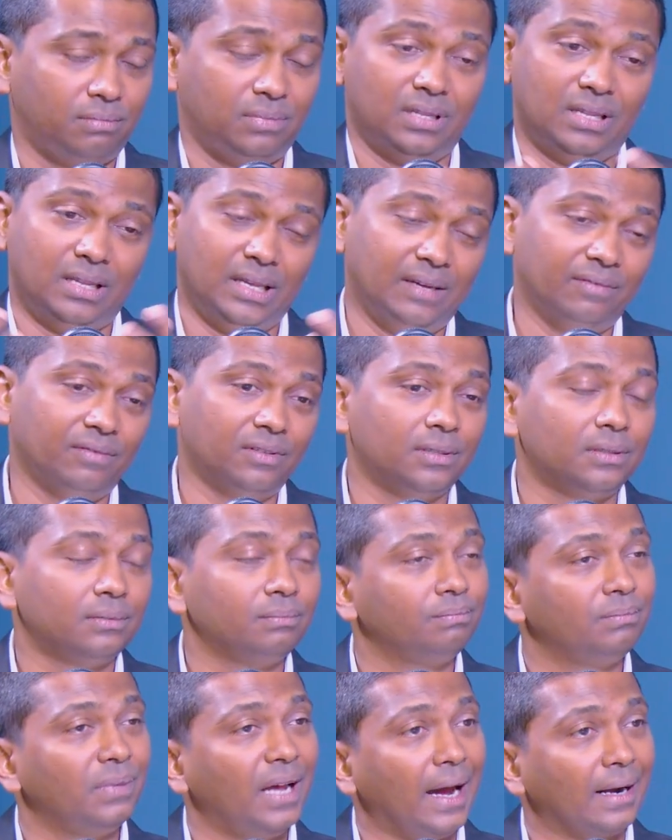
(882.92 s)
they were
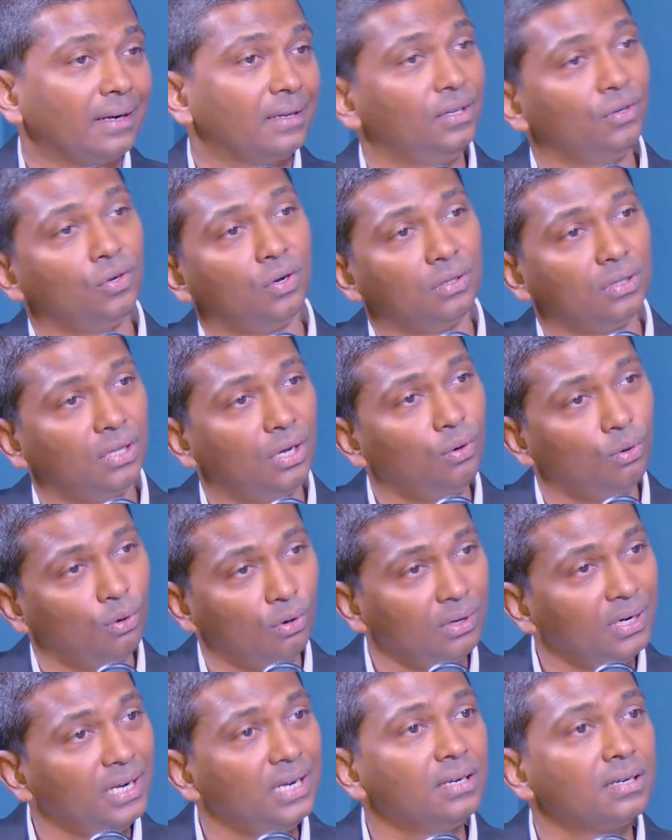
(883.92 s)
acting on their
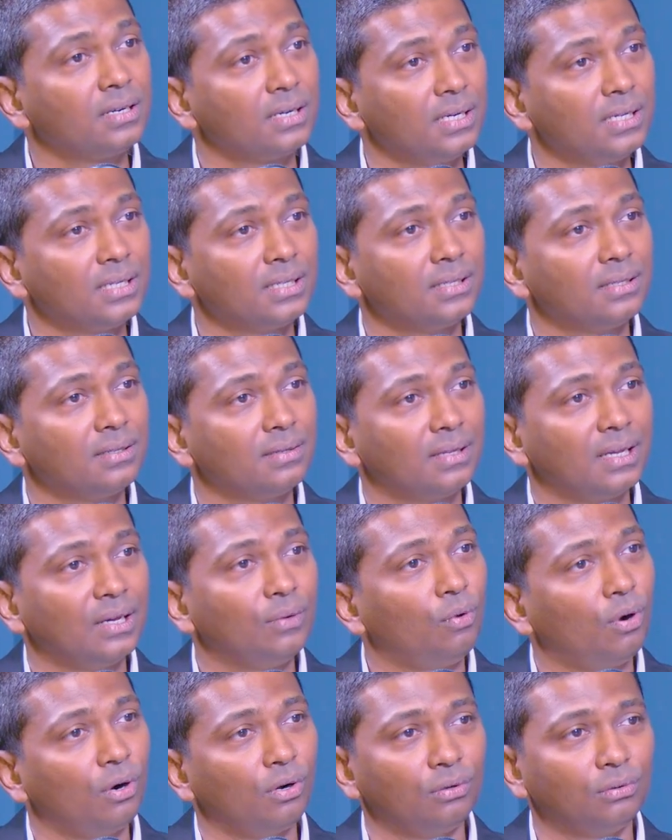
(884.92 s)
own interests. They
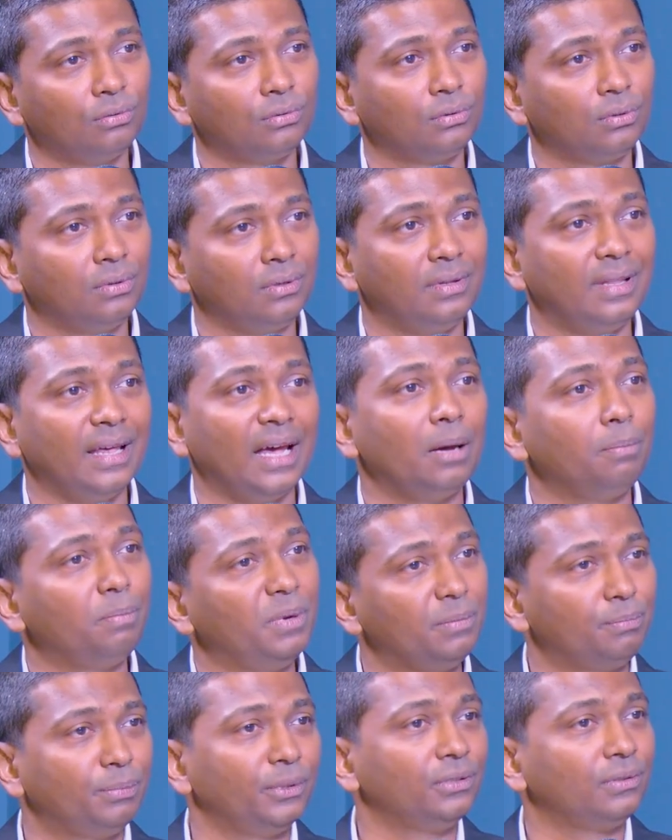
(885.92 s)
wanted their
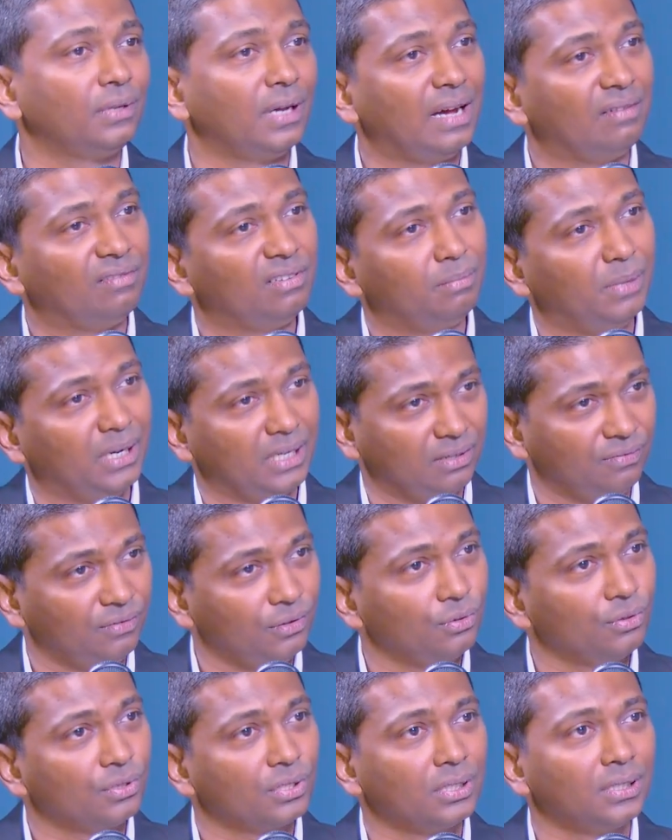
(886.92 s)
people to have a better
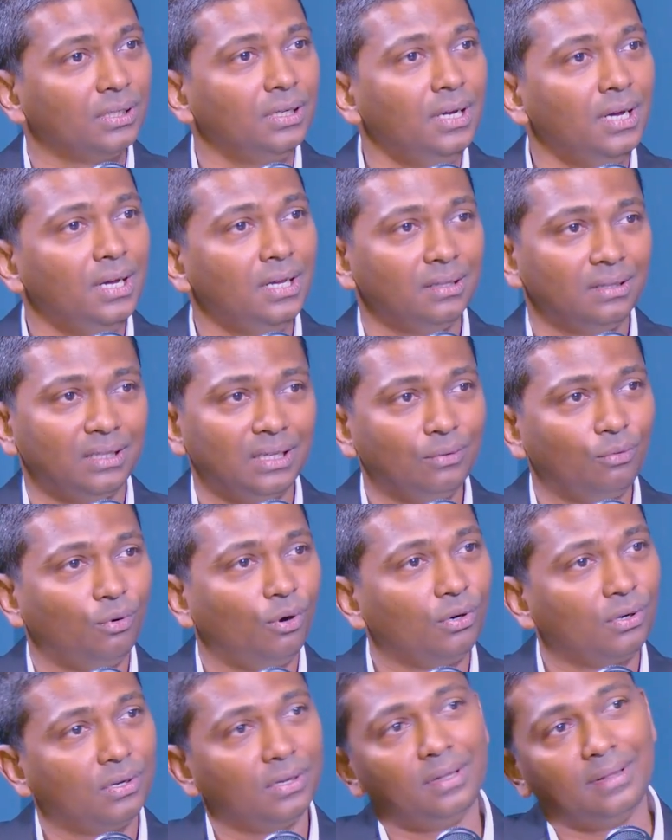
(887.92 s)
future. They
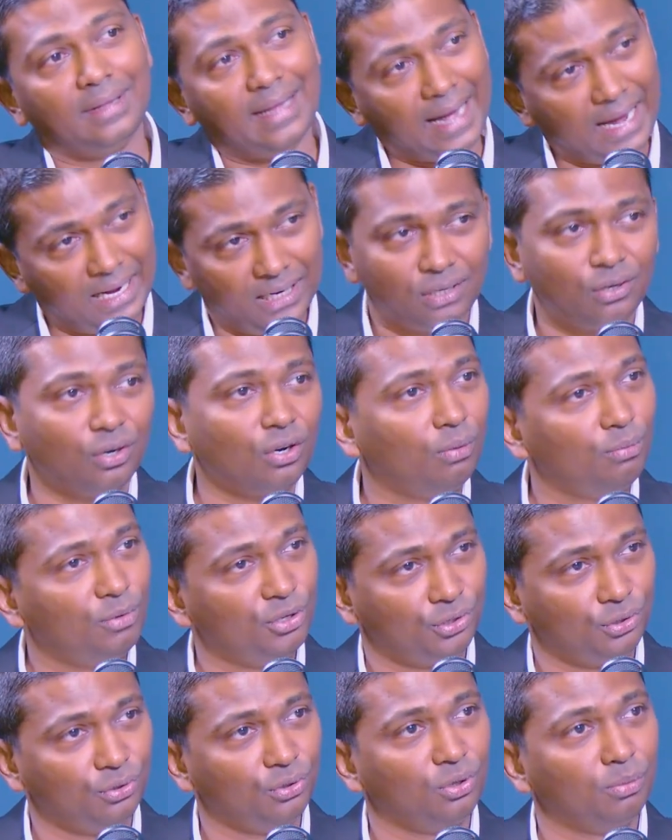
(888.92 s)
wanted their
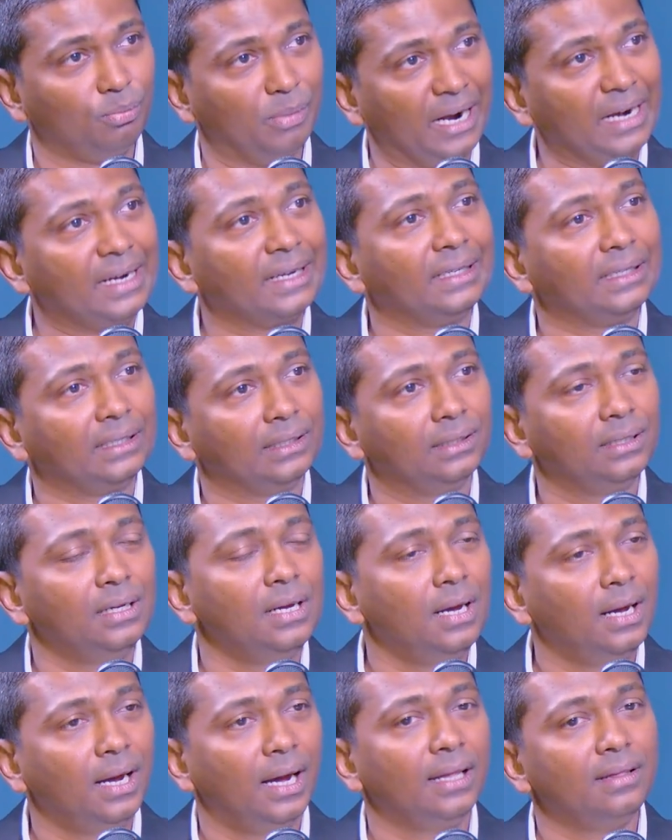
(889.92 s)
economies to do better.
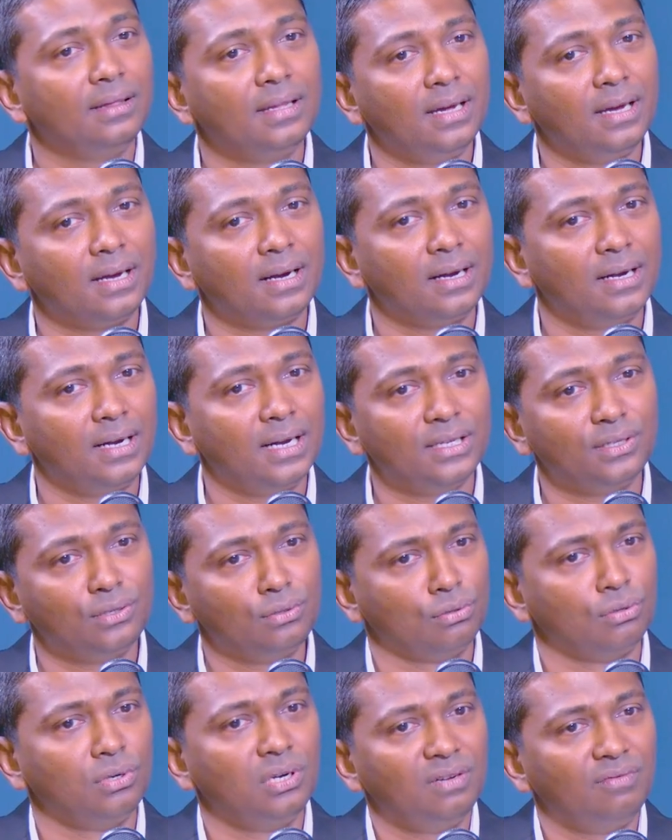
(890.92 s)
And they realized
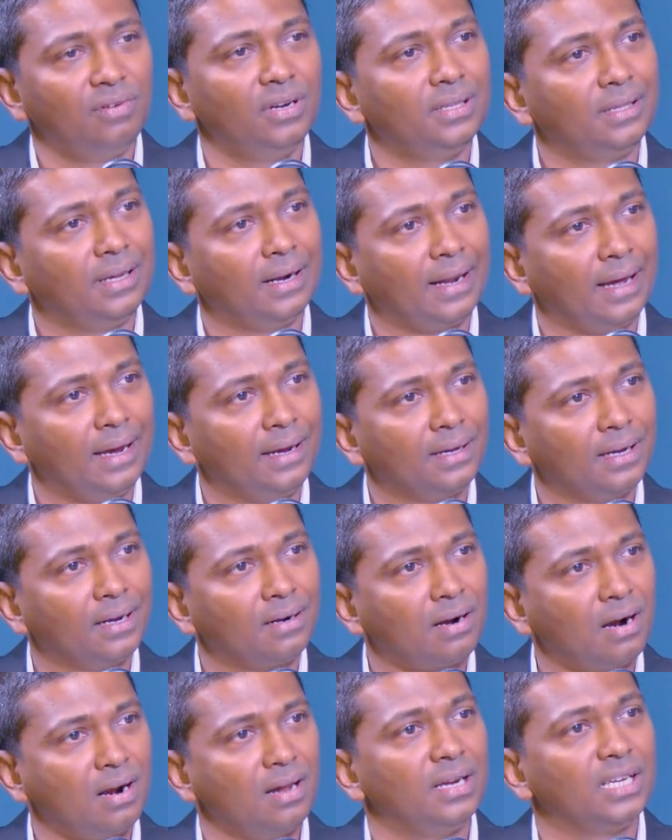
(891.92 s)
the only way that I can
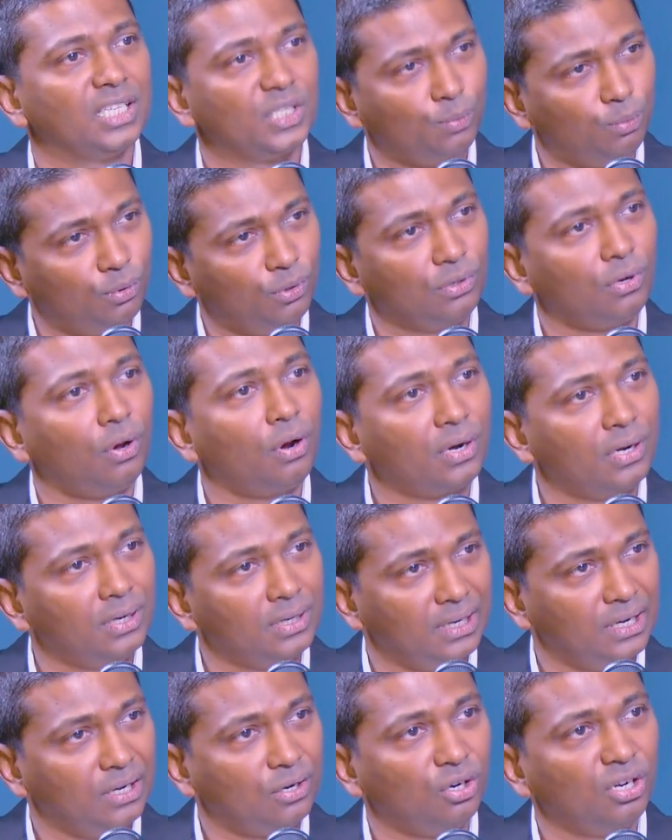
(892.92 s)
run an export
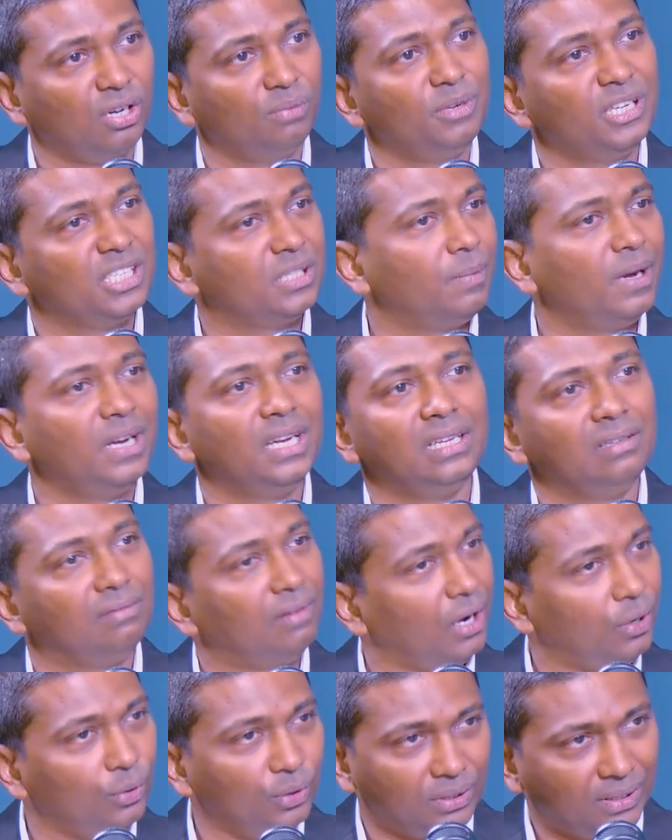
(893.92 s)
oriented economy is by
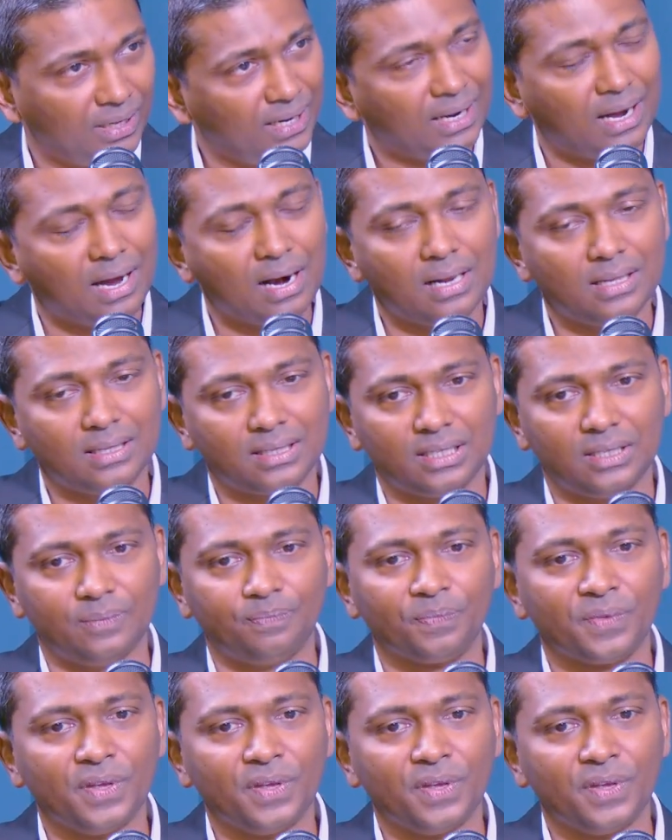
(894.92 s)
devaluing their currency.